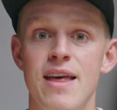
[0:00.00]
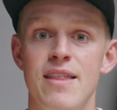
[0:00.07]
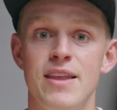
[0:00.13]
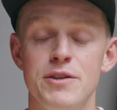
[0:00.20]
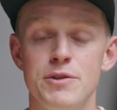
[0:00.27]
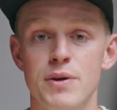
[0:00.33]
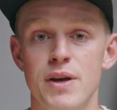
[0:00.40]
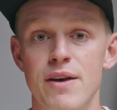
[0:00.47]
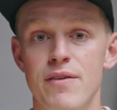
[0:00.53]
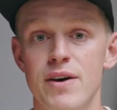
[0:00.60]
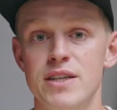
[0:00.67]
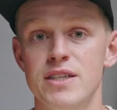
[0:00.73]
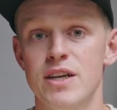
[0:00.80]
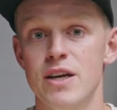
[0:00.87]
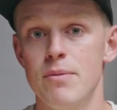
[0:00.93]
This will give
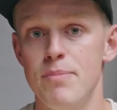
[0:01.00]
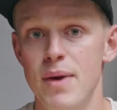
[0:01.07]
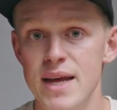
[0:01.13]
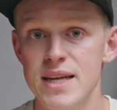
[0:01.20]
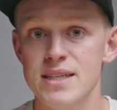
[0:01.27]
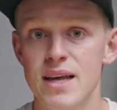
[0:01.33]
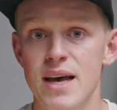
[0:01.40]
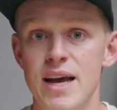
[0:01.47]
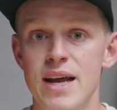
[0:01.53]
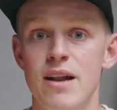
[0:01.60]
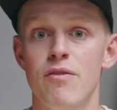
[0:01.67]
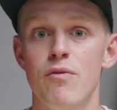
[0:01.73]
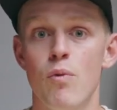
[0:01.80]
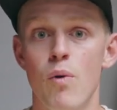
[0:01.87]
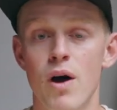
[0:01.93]
us a good baseline
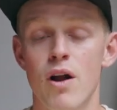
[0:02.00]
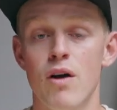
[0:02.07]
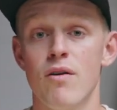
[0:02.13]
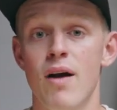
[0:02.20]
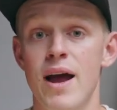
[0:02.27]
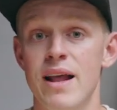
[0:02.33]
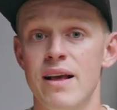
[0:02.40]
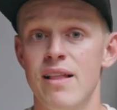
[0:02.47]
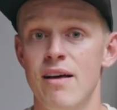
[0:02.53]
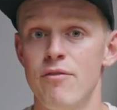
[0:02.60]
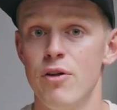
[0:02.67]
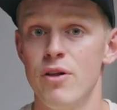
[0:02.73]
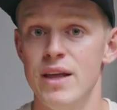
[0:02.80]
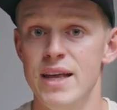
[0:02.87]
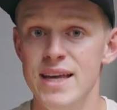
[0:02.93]
of what our riding
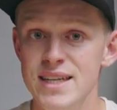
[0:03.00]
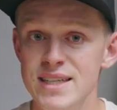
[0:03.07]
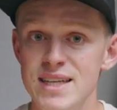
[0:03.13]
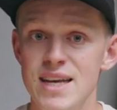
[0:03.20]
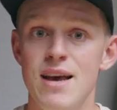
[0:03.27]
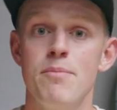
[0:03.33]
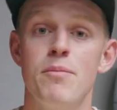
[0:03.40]
level is